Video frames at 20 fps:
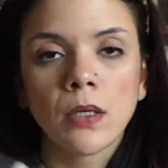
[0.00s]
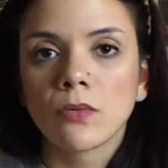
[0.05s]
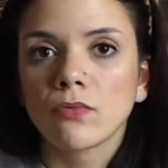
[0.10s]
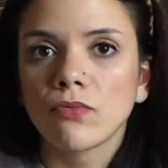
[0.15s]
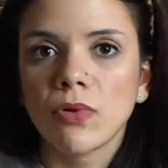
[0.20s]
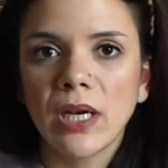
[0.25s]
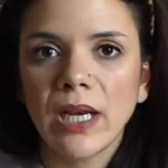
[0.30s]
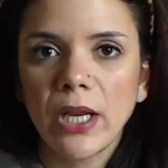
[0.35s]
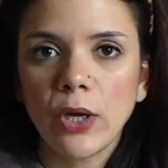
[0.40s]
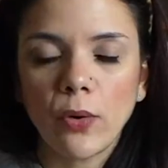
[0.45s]

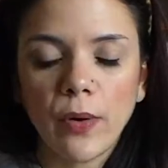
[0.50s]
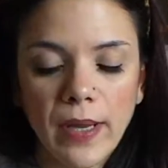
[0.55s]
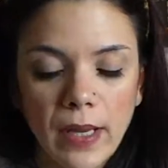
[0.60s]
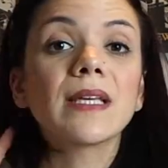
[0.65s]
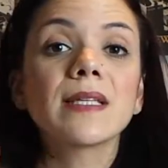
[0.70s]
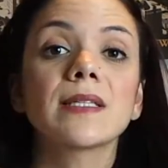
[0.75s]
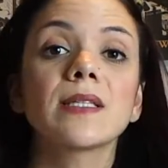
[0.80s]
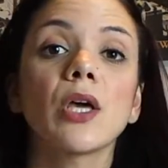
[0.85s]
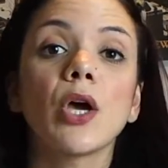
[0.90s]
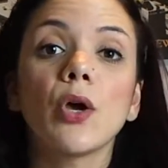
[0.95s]
really
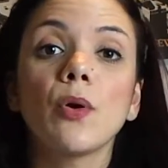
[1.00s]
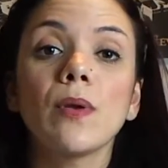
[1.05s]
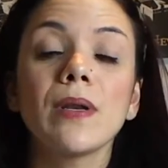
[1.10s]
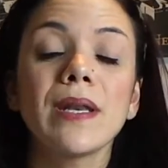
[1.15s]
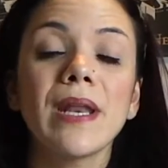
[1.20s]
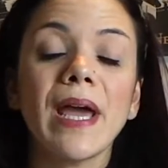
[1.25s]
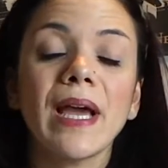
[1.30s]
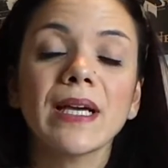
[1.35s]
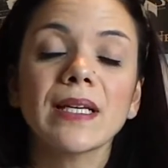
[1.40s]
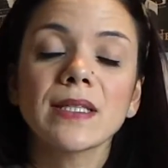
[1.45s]
annoying. So
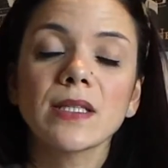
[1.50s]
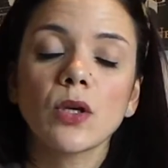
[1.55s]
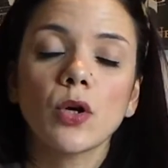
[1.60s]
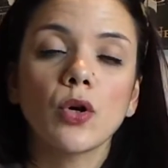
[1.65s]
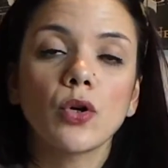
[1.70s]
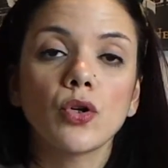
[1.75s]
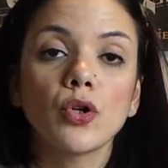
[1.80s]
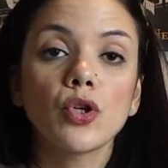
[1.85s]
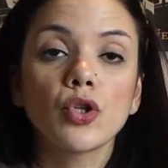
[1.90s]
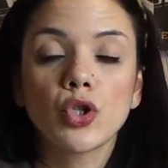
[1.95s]
next
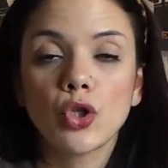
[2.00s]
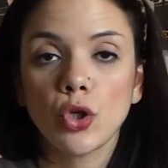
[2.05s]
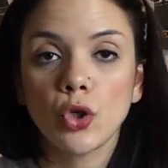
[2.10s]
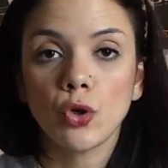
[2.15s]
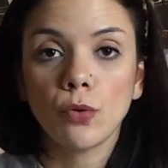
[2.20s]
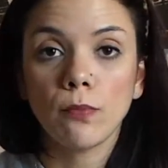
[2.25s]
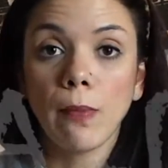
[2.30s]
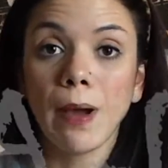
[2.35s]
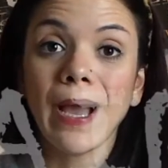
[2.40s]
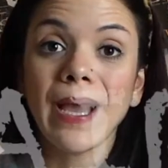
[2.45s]
on
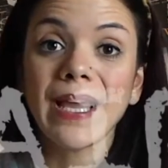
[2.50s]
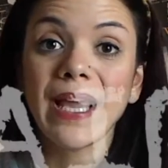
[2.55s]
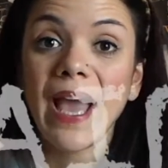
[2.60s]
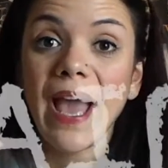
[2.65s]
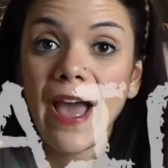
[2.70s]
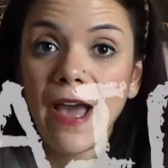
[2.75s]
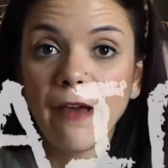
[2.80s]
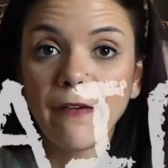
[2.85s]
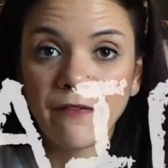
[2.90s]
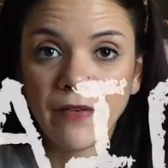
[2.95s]
to my
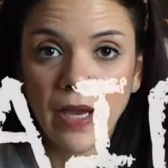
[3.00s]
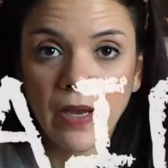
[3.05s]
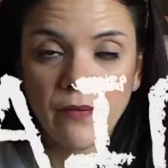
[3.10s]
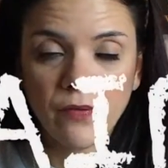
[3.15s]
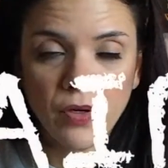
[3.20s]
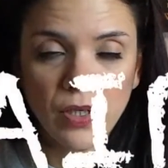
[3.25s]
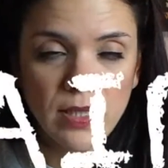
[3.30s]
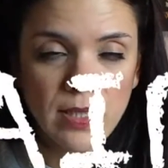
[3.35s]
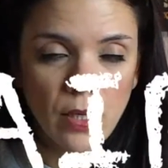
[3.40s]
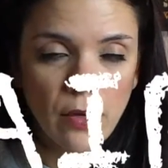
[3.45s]
hair
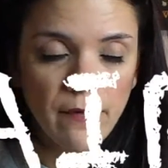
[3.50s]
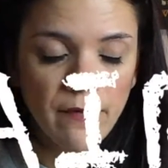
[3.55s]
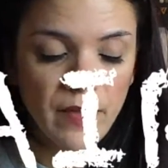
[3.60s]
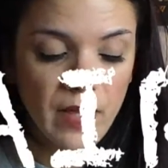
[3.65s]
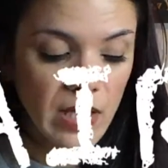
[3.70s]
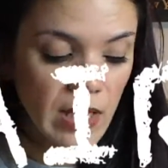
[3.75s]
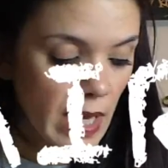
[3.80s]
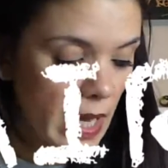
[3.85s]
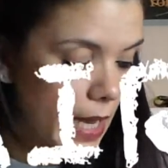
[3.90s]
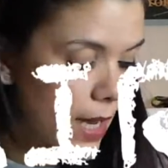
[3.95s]
favourites of
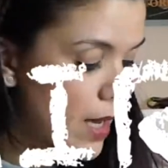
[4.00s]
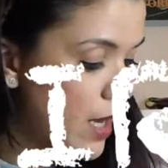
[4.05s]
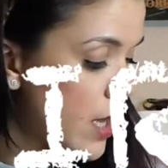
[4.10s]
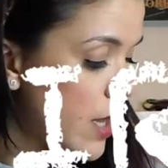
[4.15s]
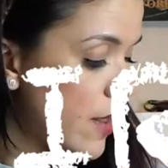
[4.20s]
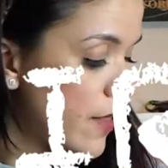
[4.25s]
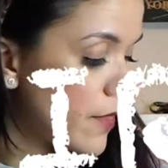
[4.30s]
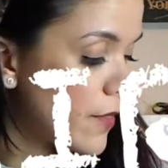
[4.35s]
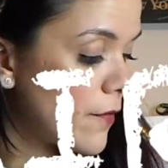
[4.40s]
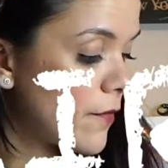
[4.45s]
the year.
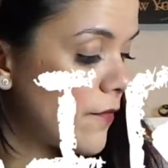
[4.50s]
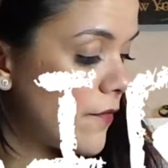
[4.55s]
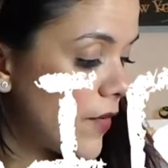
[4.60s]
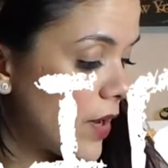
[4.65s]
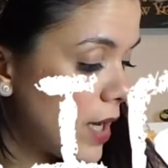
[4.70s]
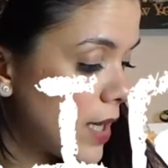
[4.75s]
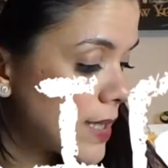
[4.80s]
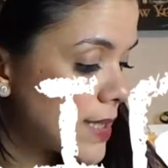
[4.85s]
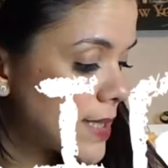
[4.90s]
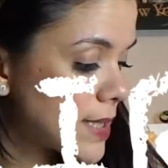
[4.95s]
The
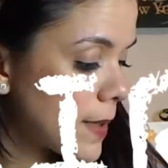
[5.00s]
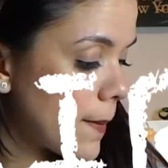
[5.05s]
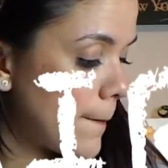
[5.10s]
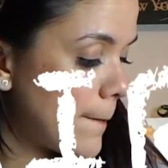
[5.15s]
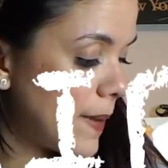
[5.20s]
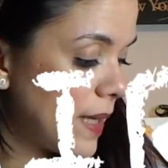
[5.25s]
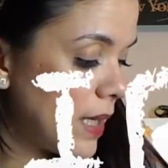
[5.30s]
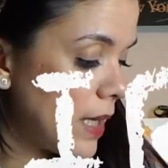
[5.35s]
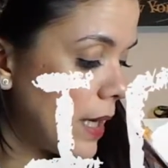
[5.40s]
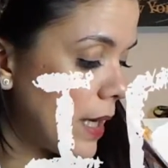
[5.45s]
first
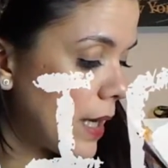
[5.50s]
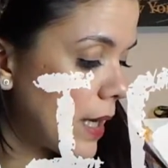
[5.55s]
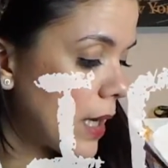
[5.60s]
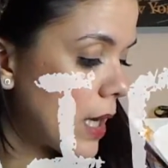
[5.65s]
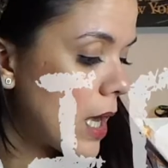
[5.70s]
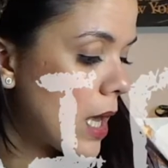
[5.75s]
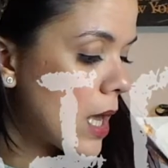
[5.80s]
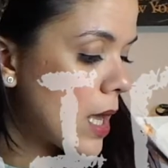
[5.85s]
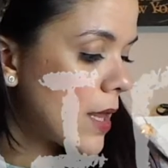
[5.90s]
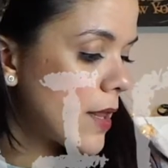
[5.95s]

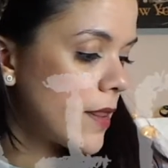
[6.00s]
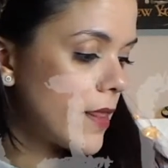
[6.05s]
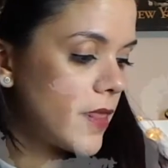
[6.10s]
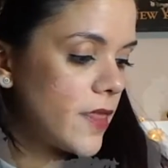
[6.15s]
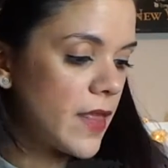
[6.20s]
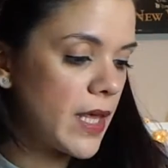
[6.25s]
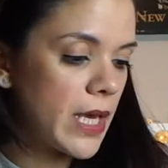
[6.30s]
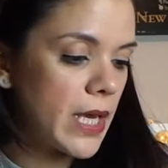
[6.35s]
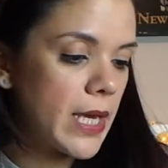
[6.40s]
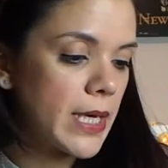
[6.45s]
being
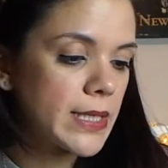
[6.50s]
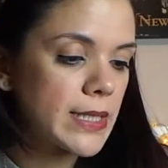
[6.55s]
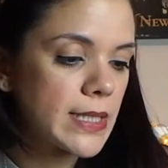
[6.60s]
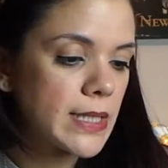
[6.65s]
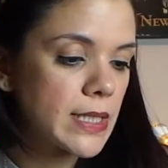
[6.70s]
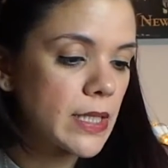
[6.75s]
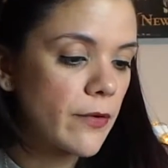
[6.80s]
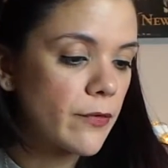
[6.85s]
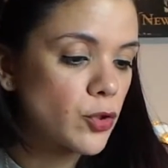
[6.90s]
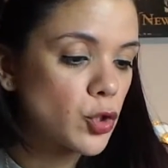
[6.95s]

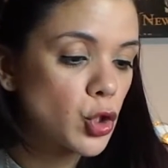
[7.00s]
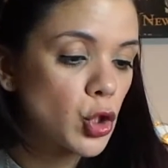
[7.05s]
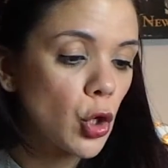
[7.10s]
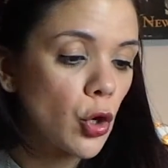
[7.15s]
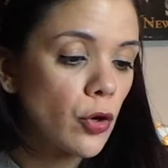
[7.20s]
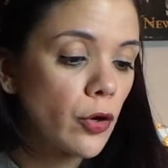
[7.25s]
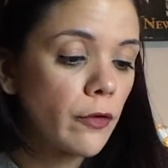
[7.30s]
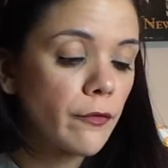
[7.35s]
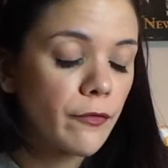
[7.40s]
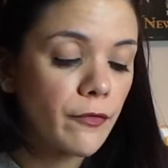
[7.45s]
this
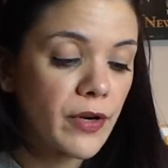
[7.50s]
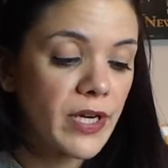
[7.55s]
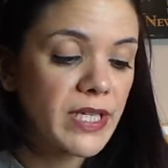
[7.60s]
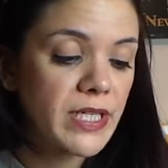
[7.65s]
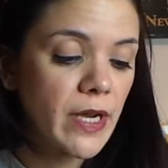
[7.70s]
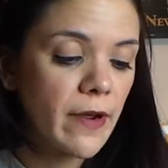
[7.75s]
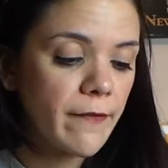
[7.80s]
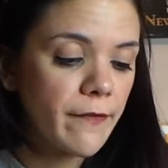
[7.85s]
John Frieda